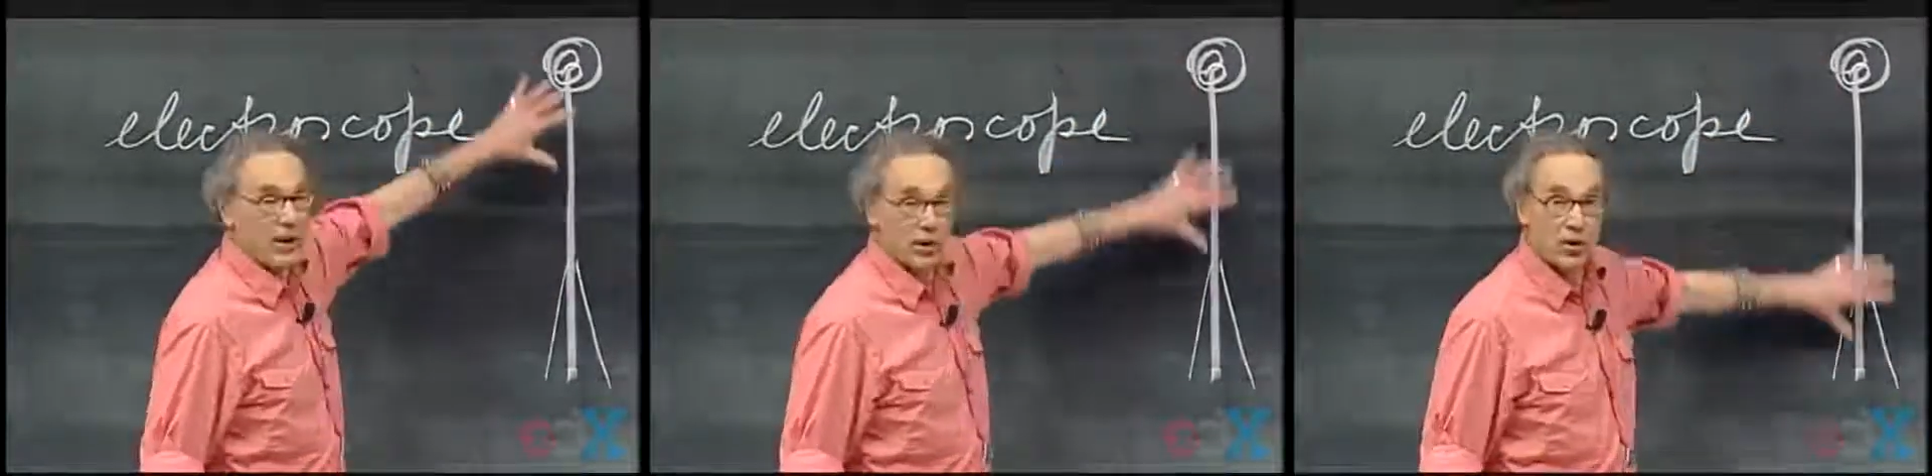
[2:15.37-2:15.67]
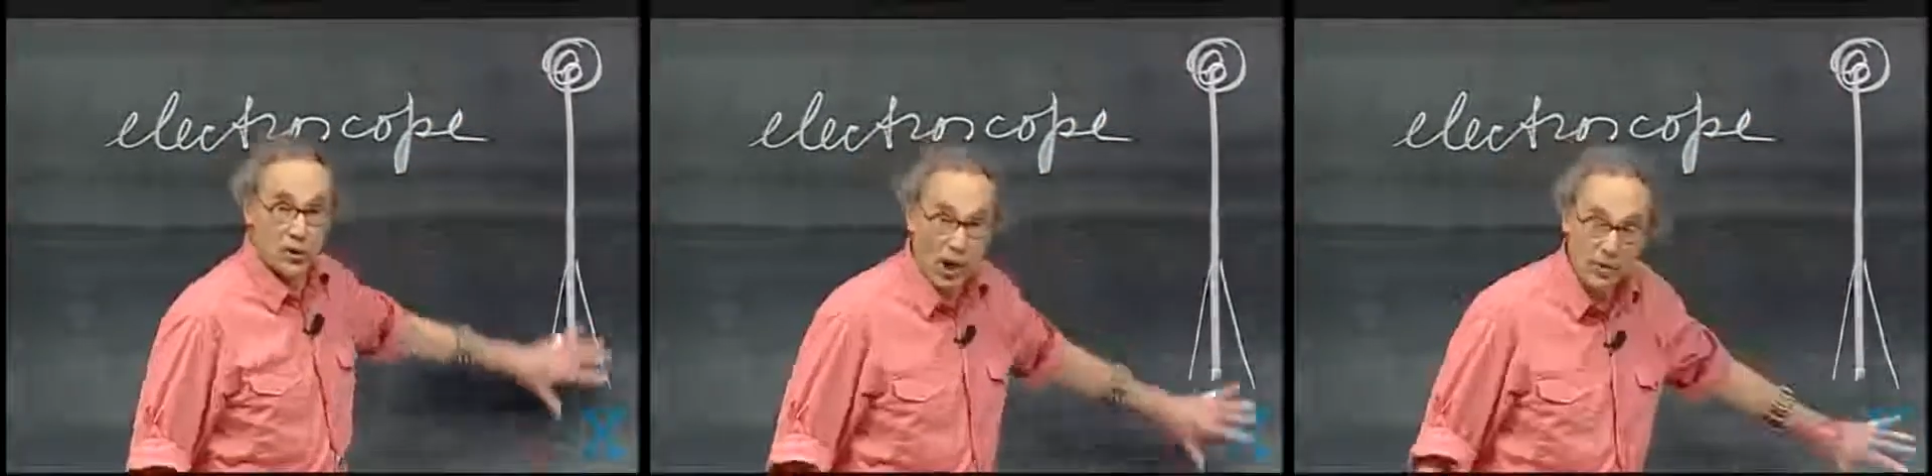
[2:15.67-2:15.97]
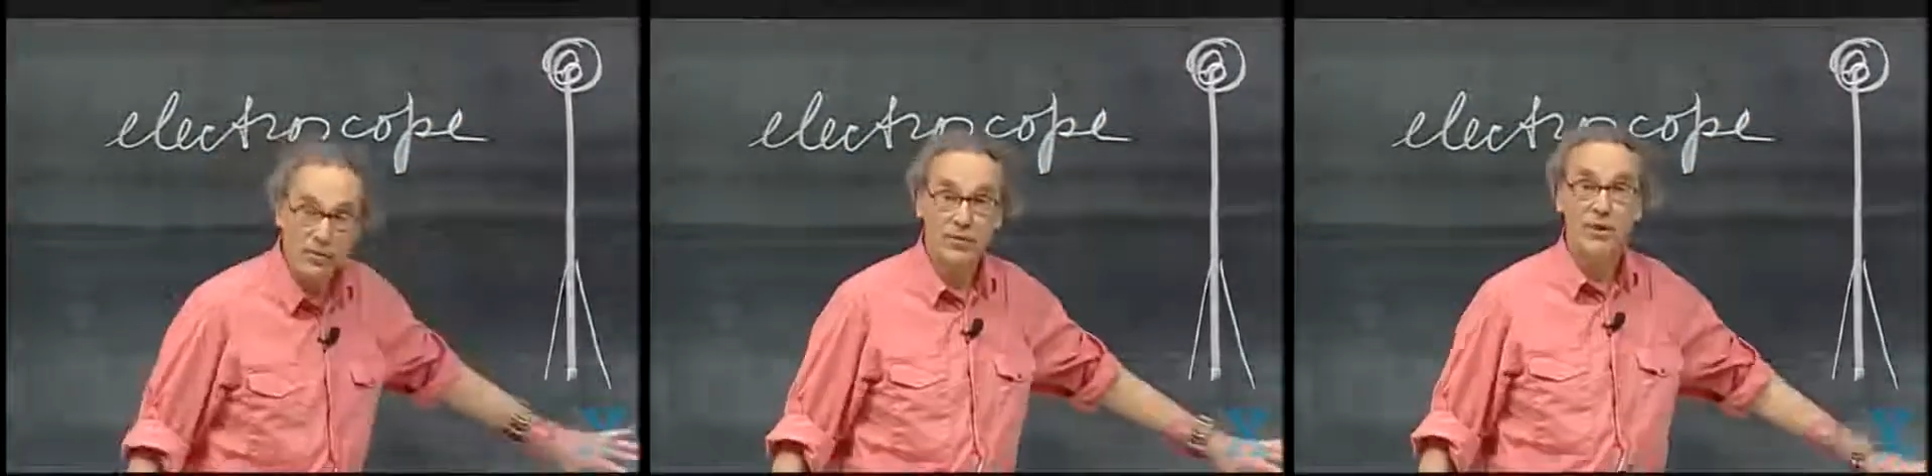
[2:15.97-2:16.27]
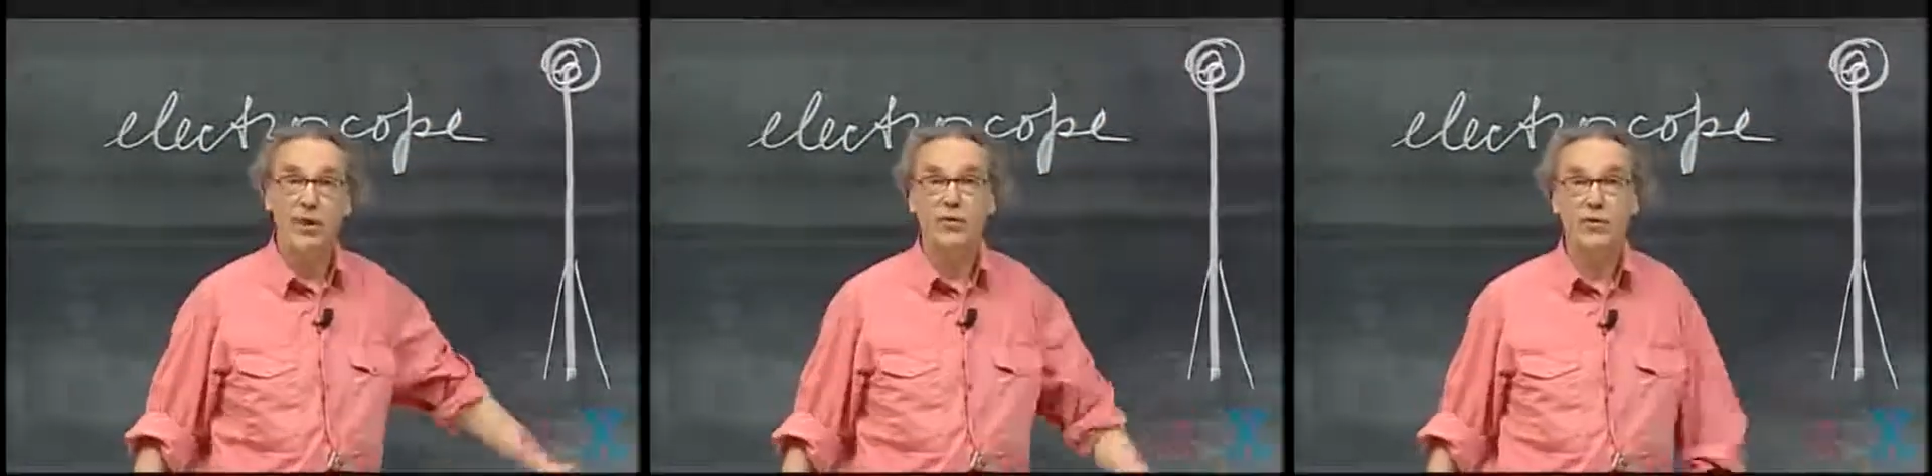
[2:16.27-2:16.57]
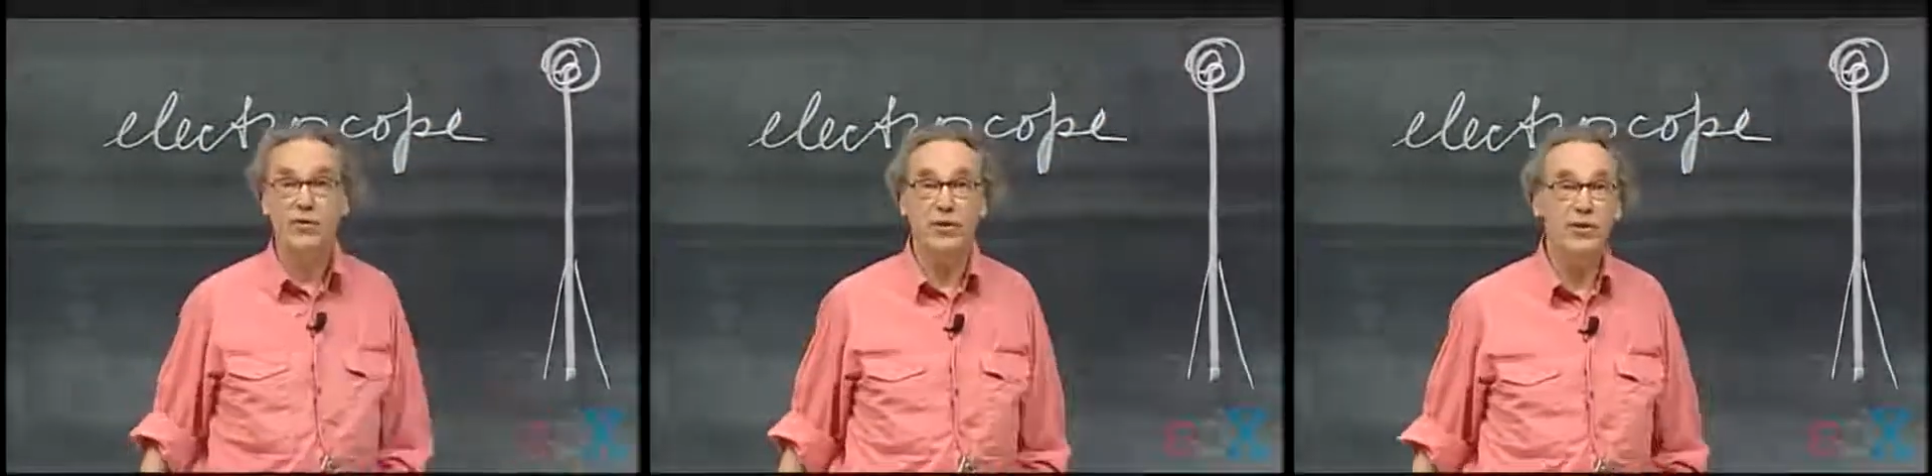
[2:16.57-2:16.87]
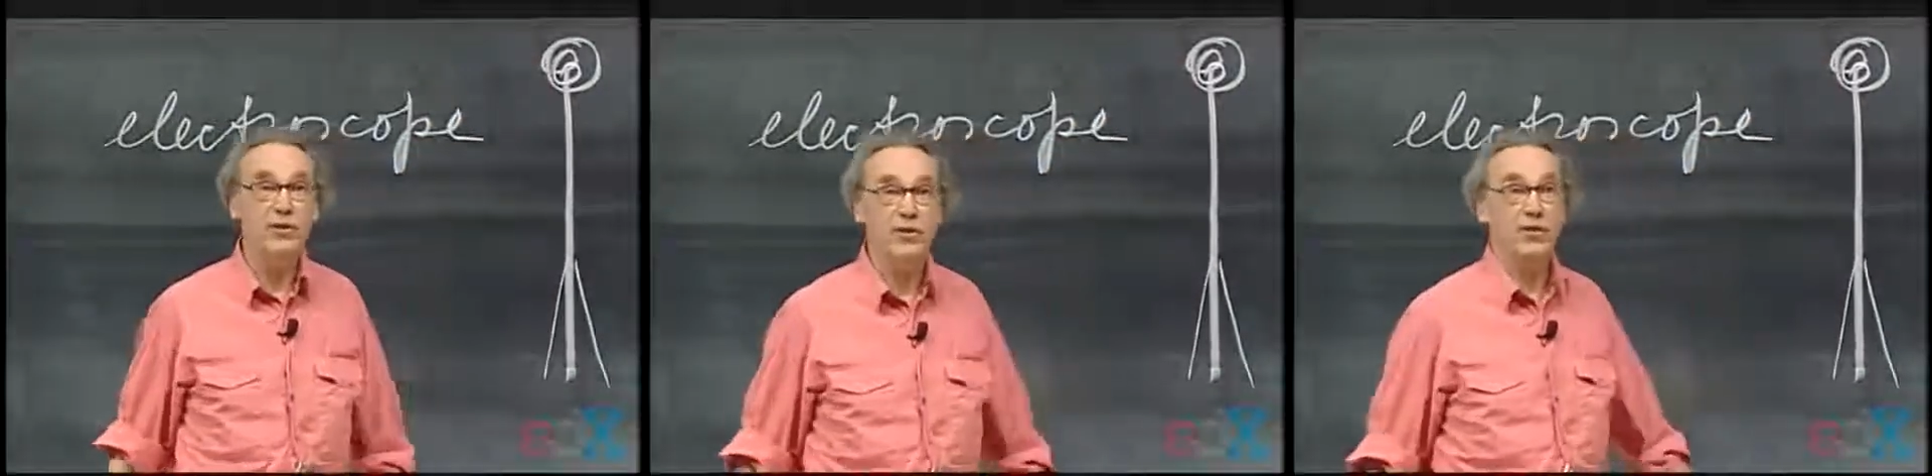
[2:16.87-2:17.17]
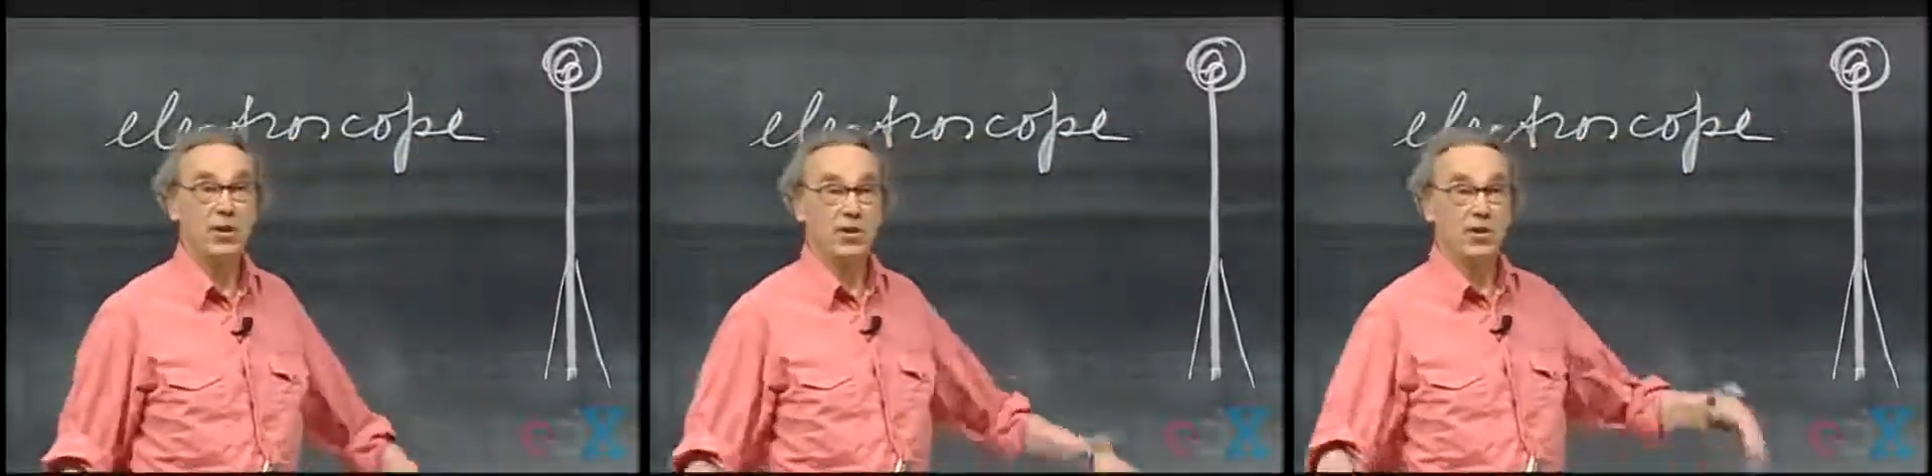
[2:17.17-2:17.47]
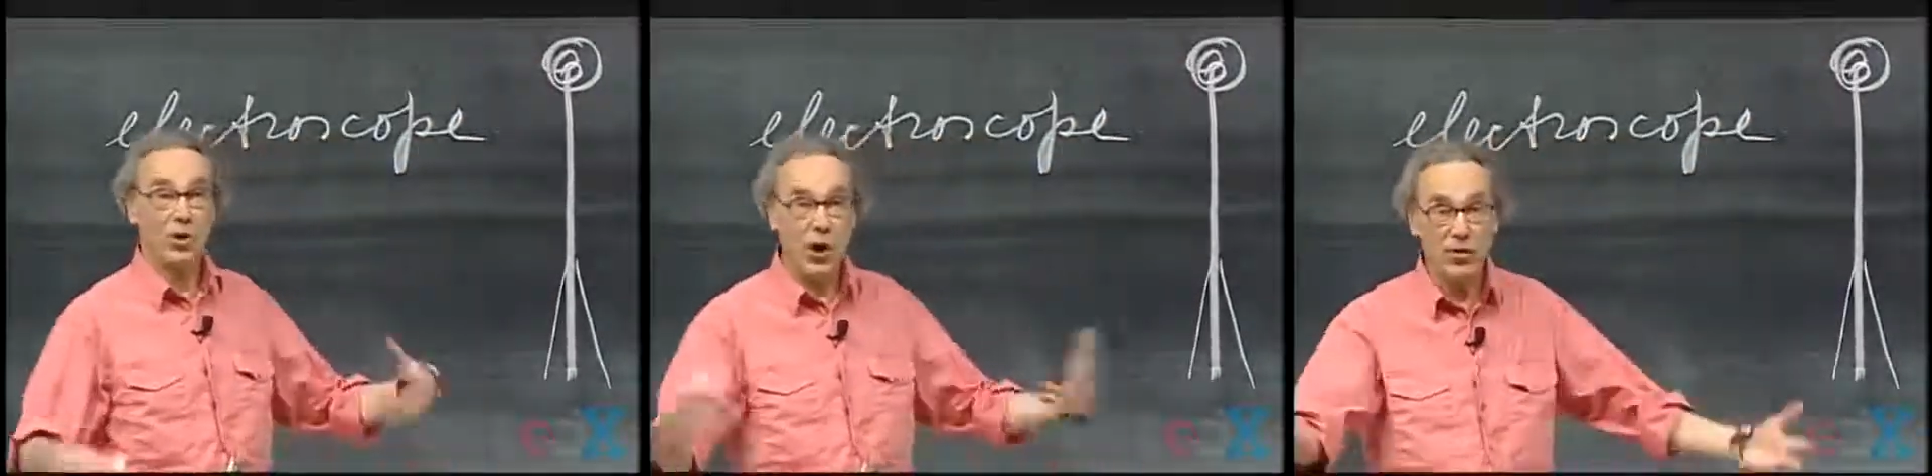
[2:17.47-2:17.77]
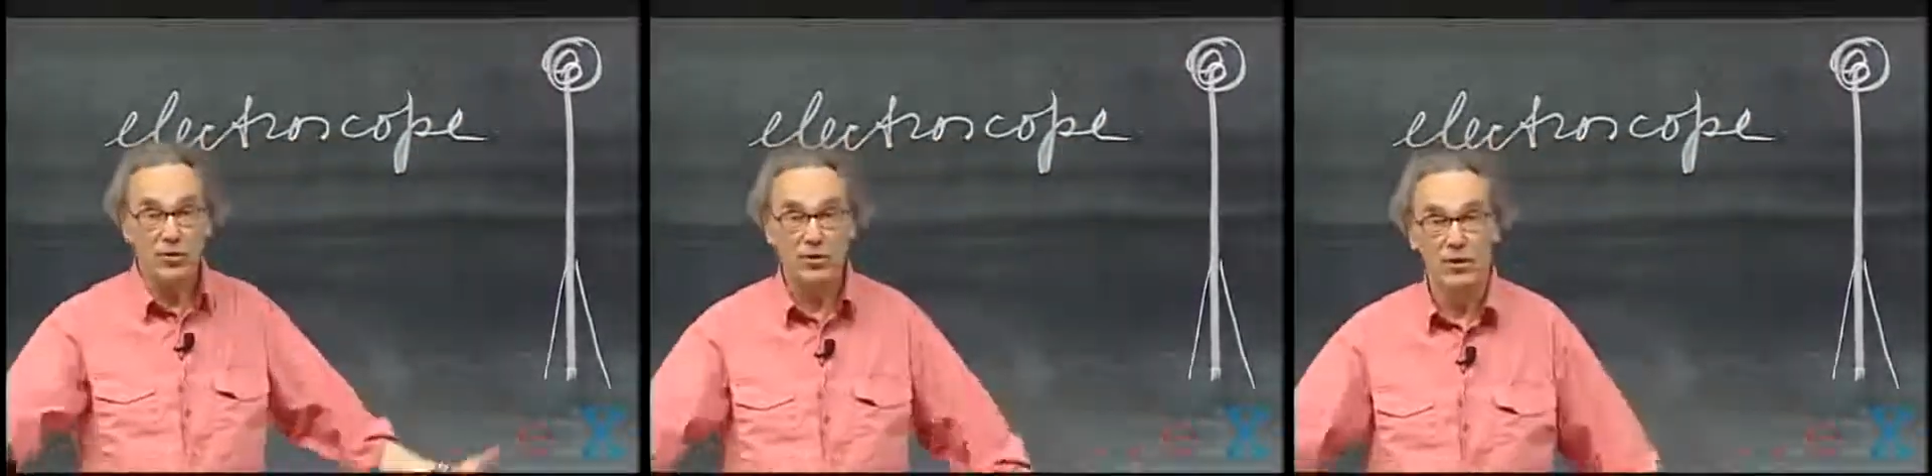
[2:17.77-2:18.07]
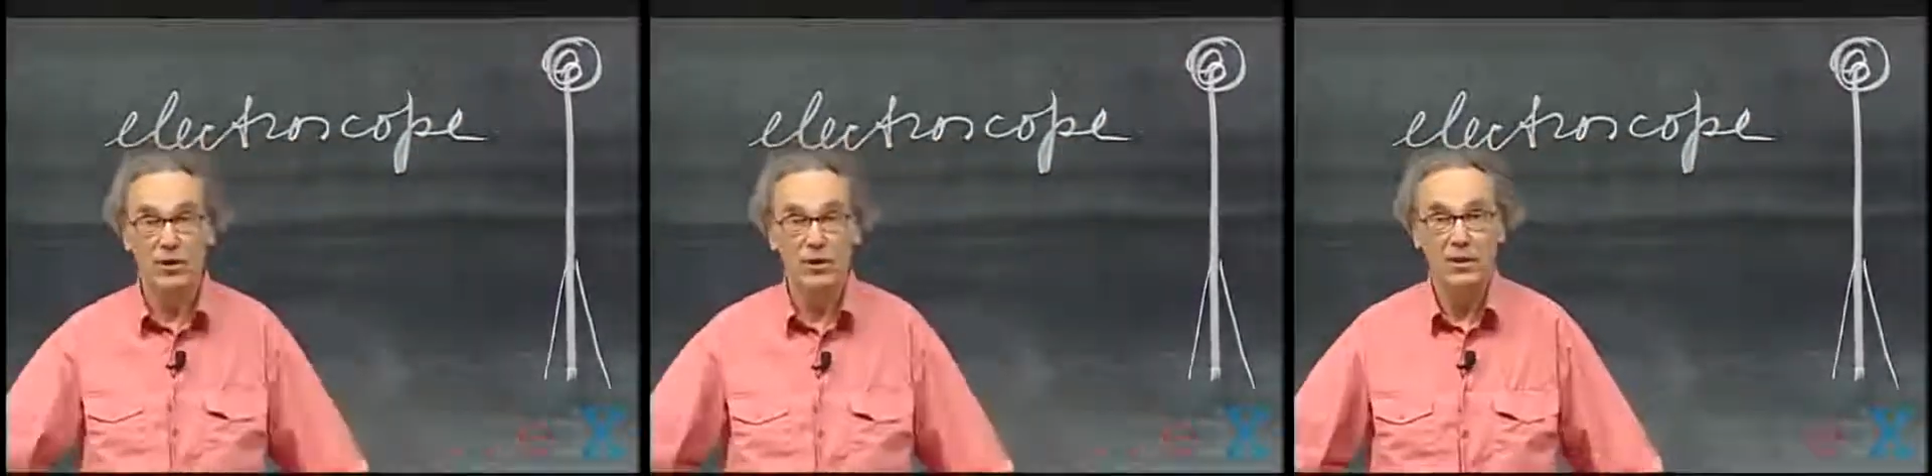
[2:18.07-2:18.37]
this can conduct electricity, this can conduct